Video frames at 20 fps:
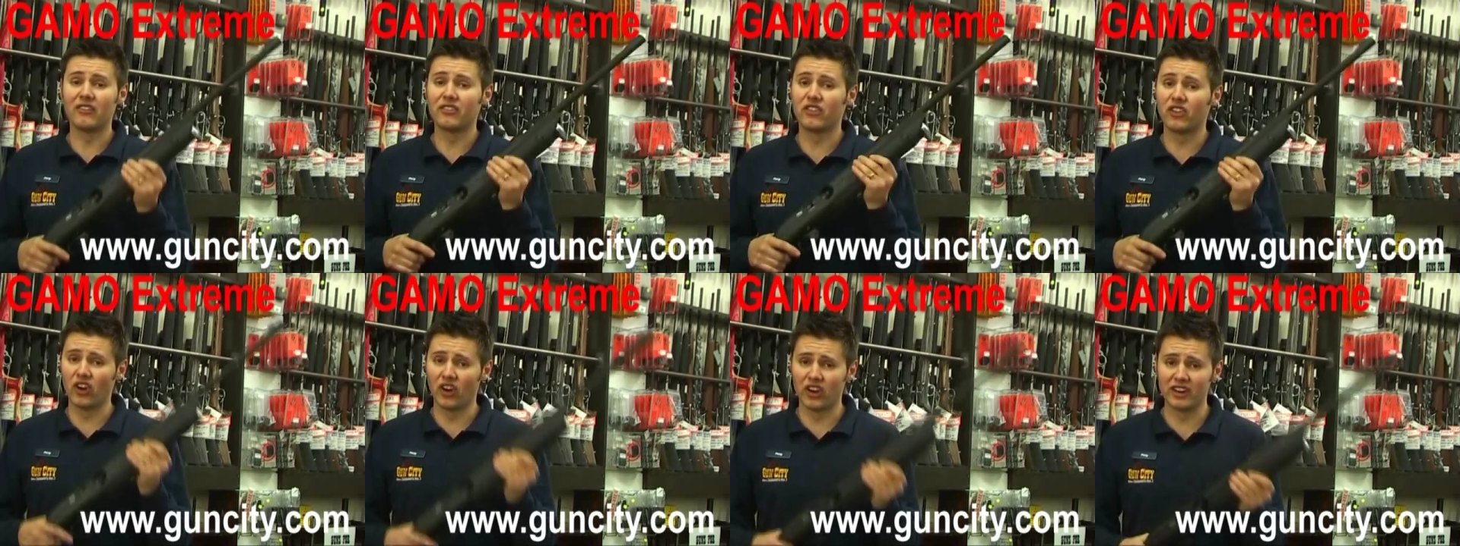
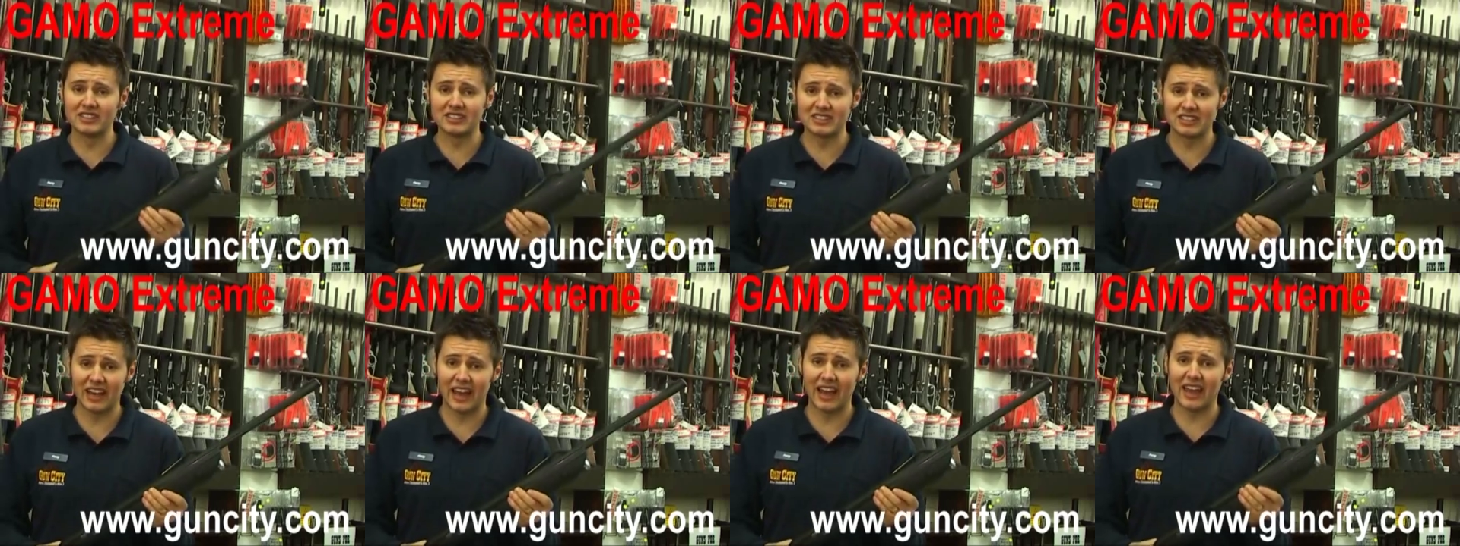I've got to
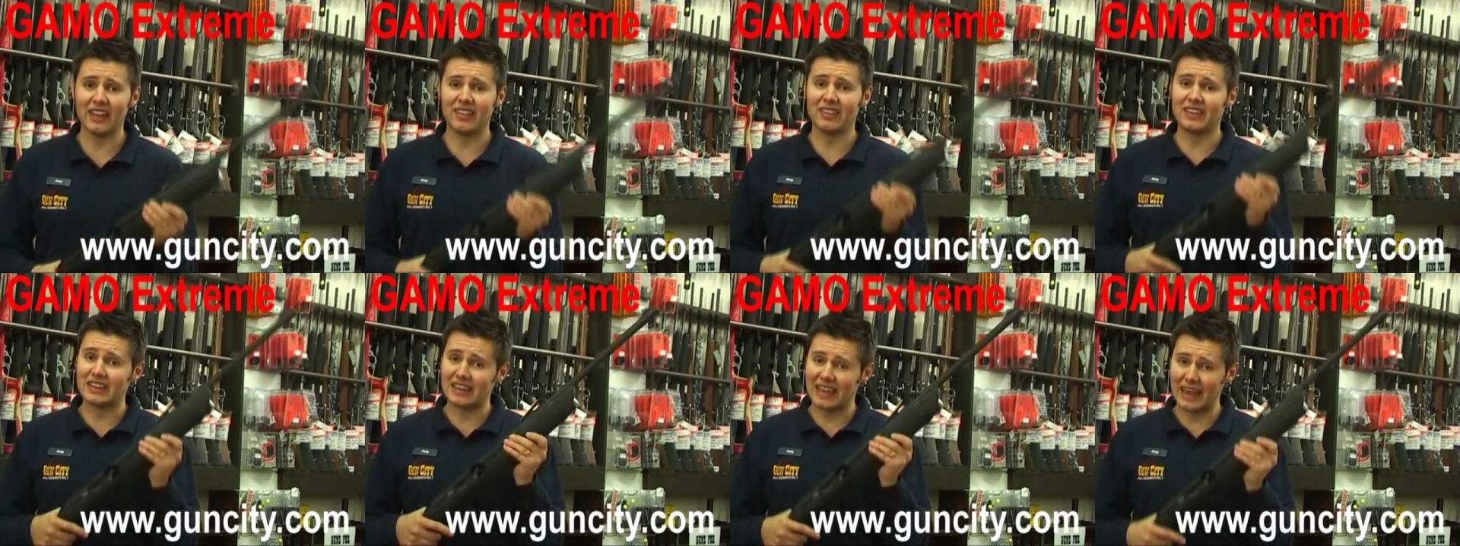
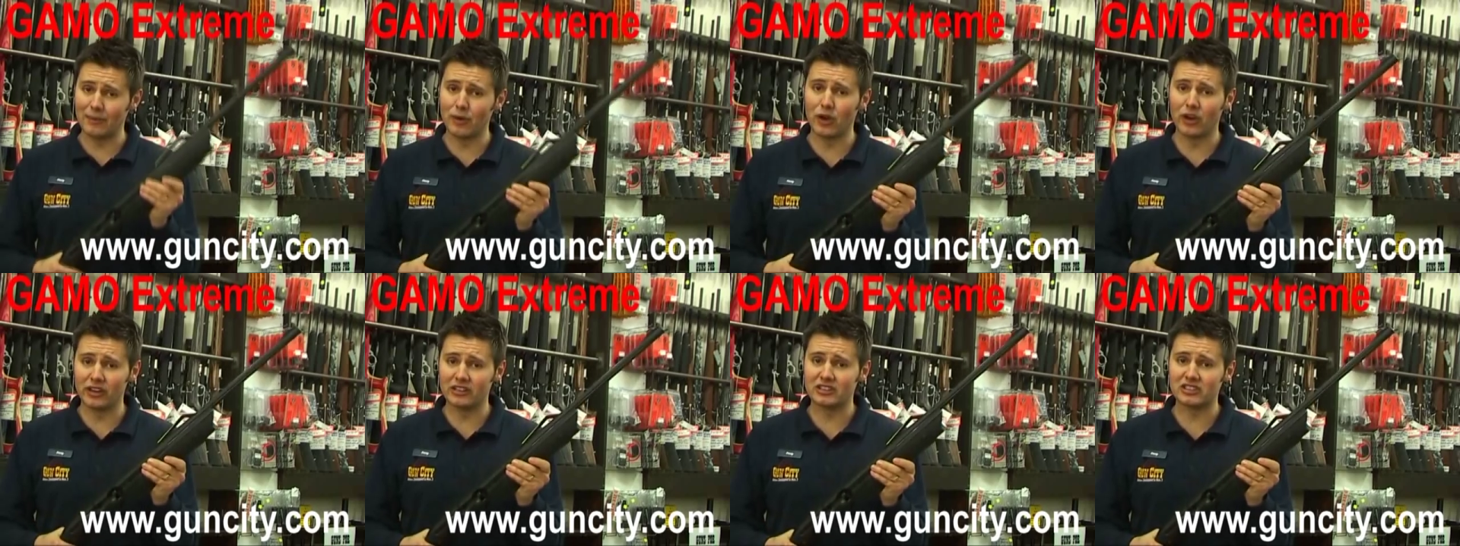say the
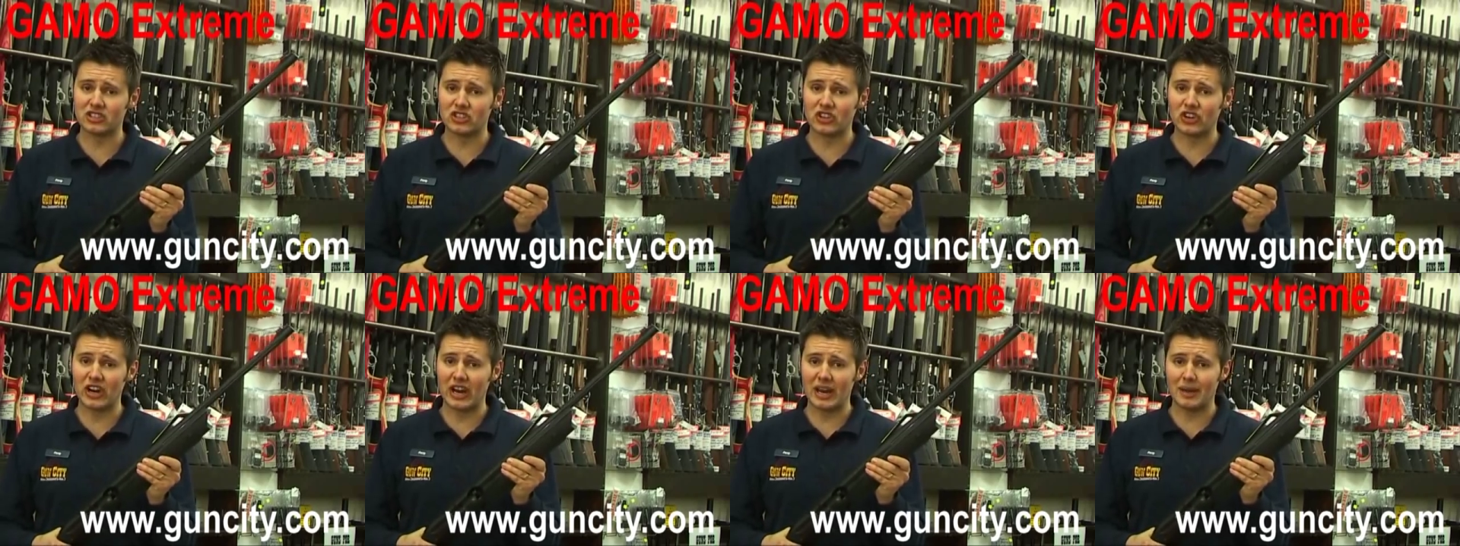Gamo
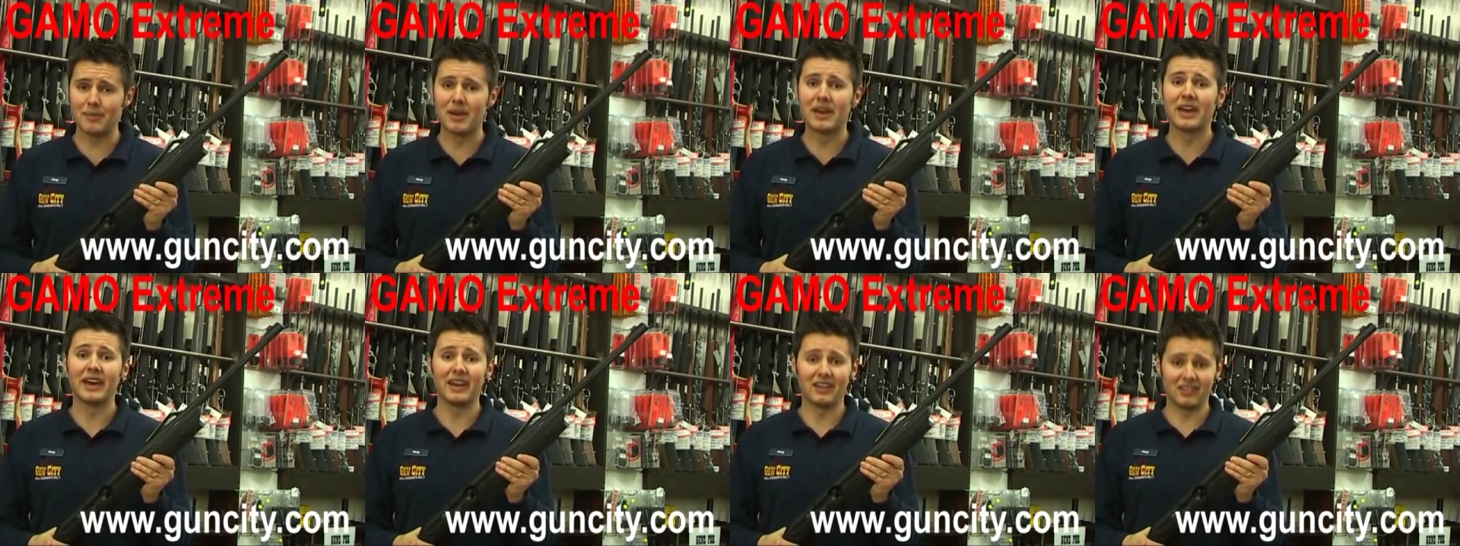Extreme
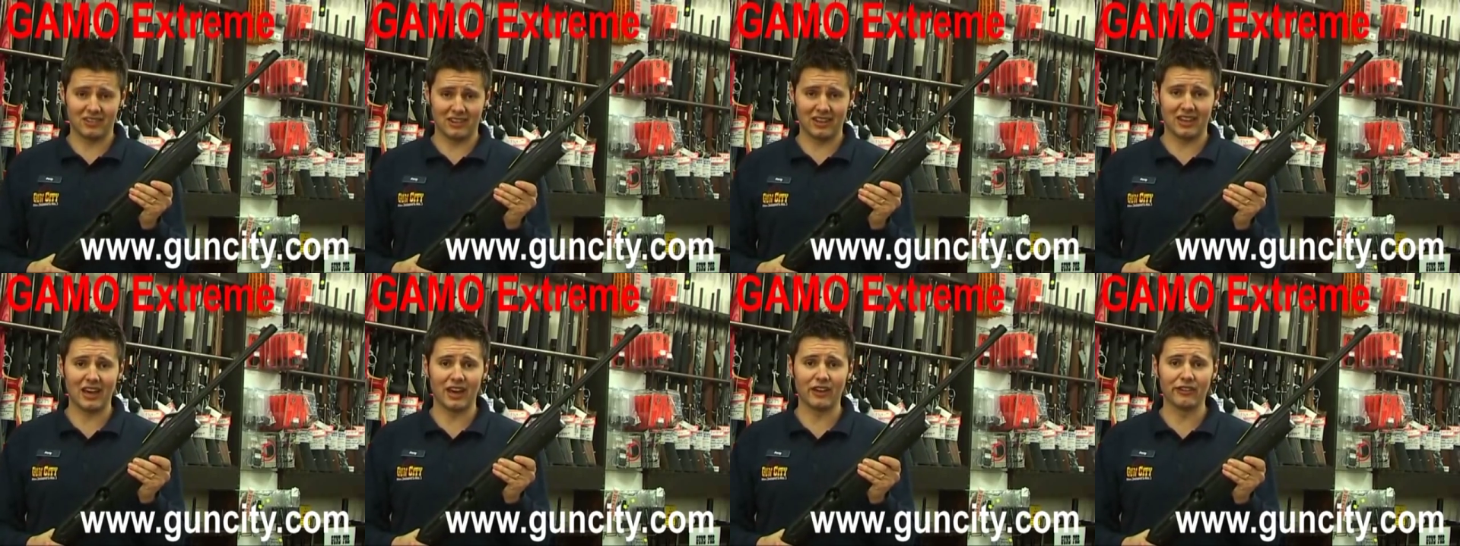is
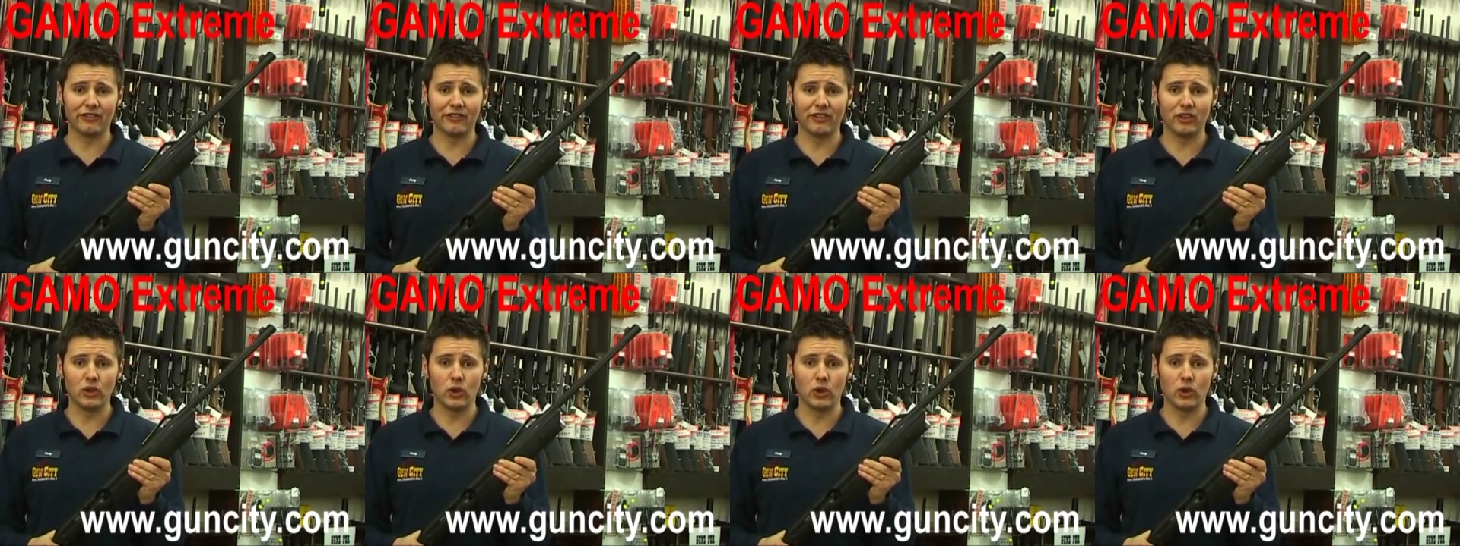the gun for